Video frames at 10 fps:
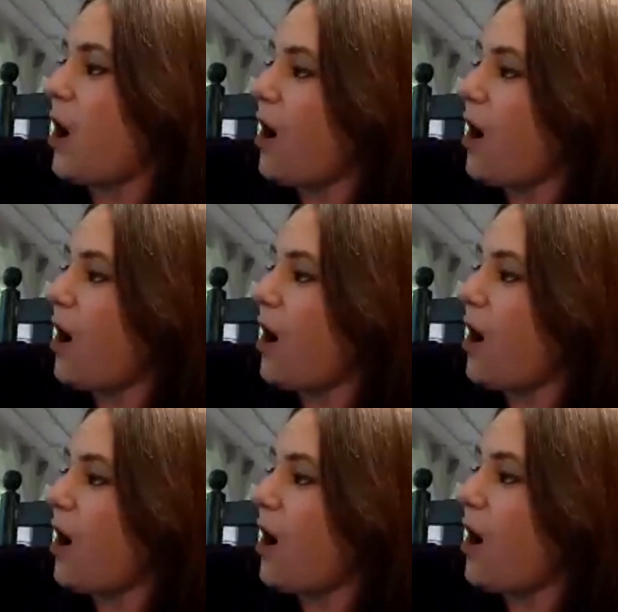
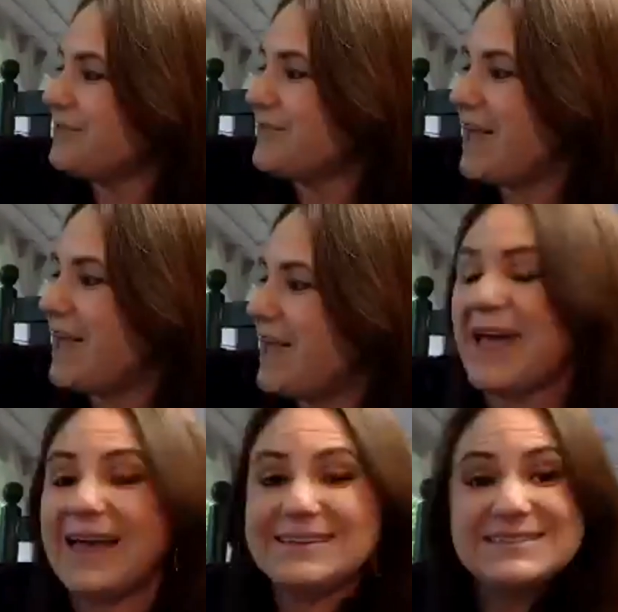All of the
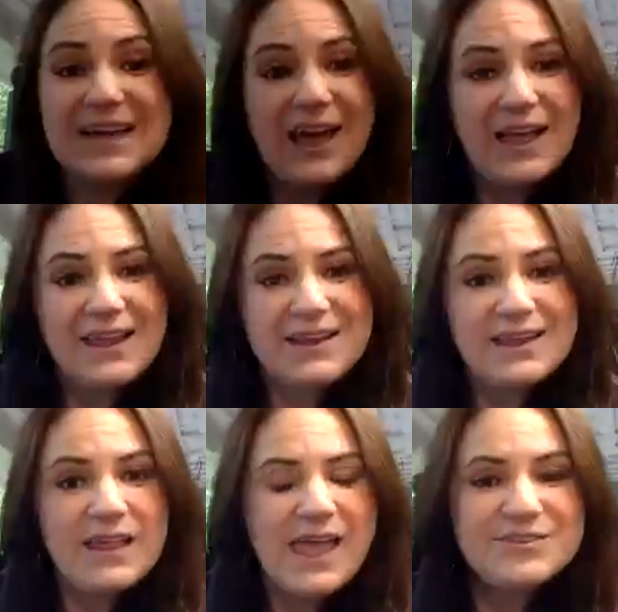flowers had died
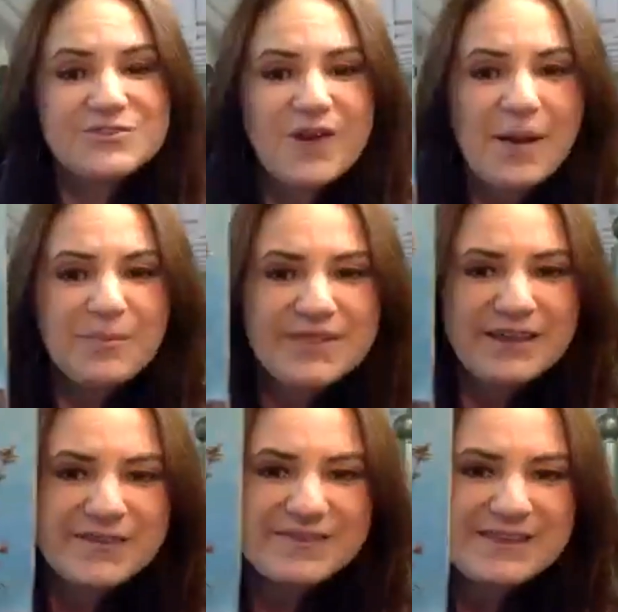and dropped
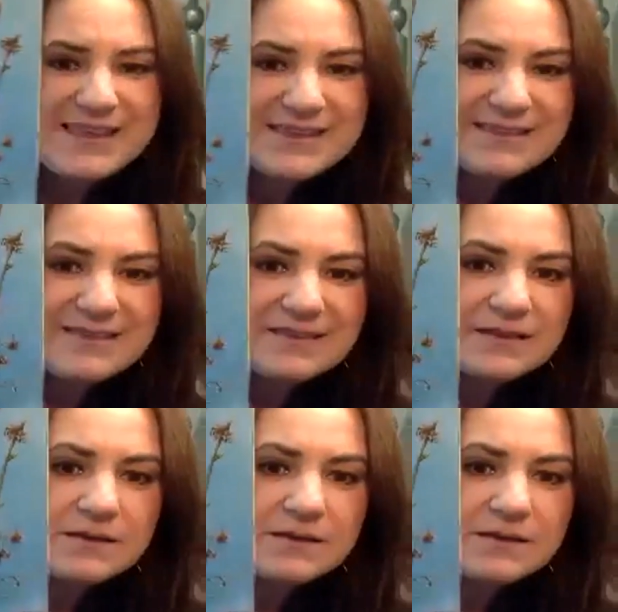their seeds.